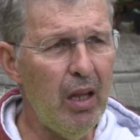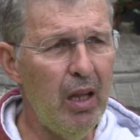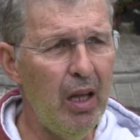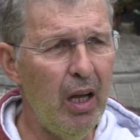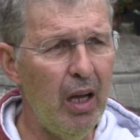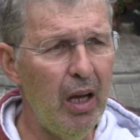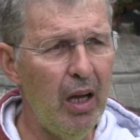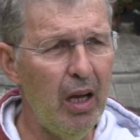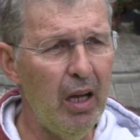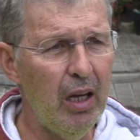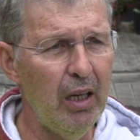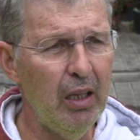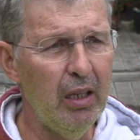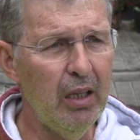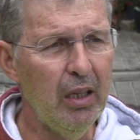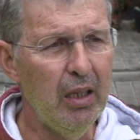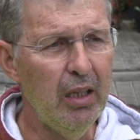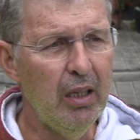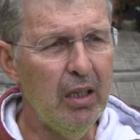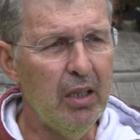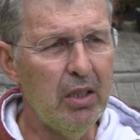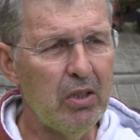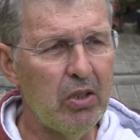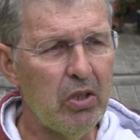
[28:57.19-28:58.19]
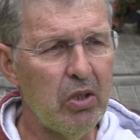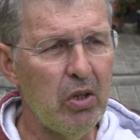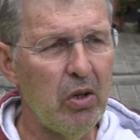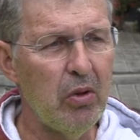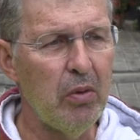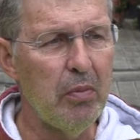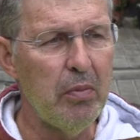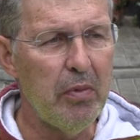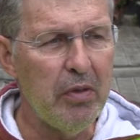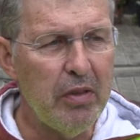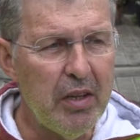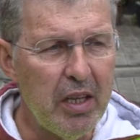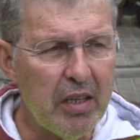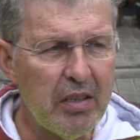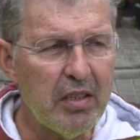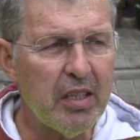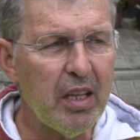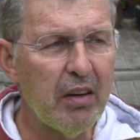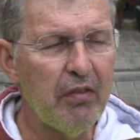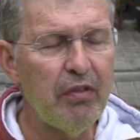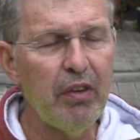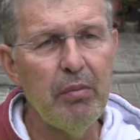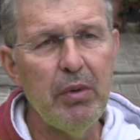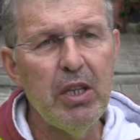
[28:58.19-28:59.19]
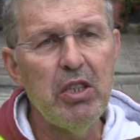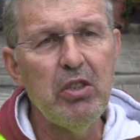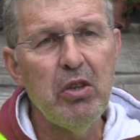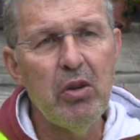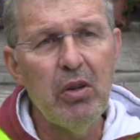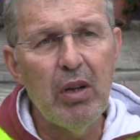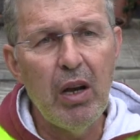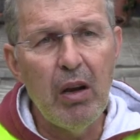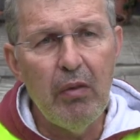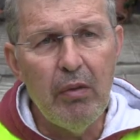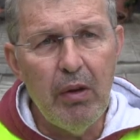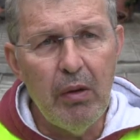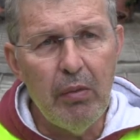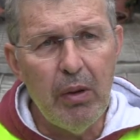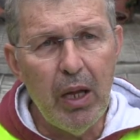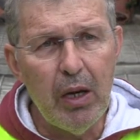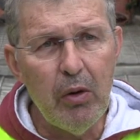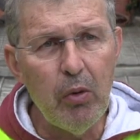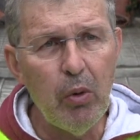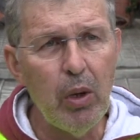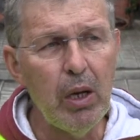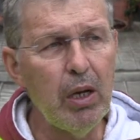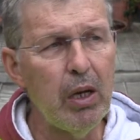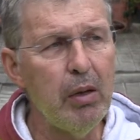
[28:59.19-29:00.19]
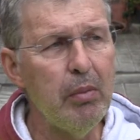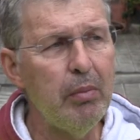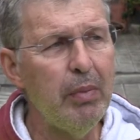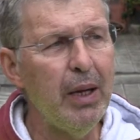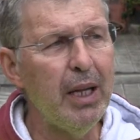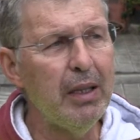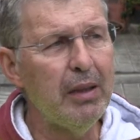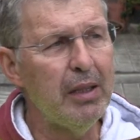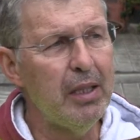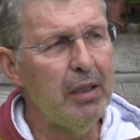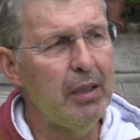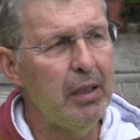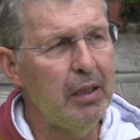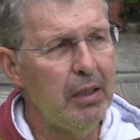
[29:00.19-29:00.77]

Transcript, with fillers: Uh, so this transformation can be very quickly. But